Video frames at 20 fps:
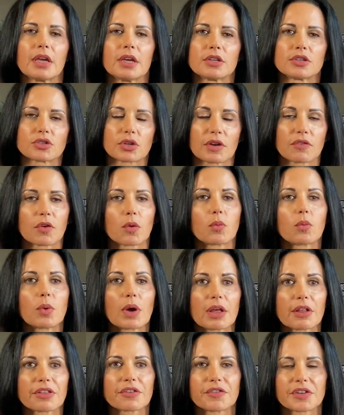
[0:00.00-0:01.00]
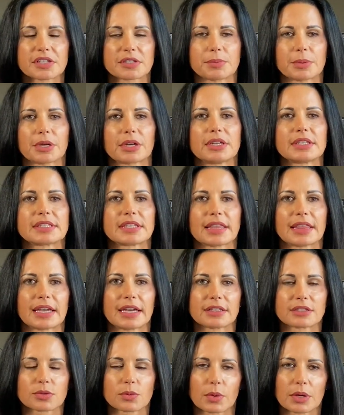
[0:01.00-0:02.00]
So I have a wealth of experience, and
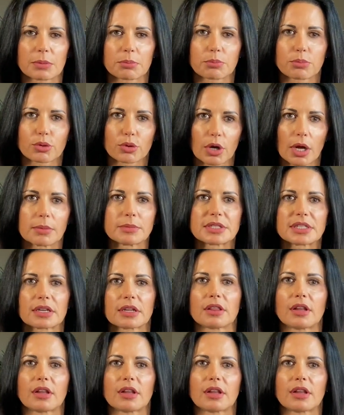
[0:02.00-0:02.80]
that's what prompted a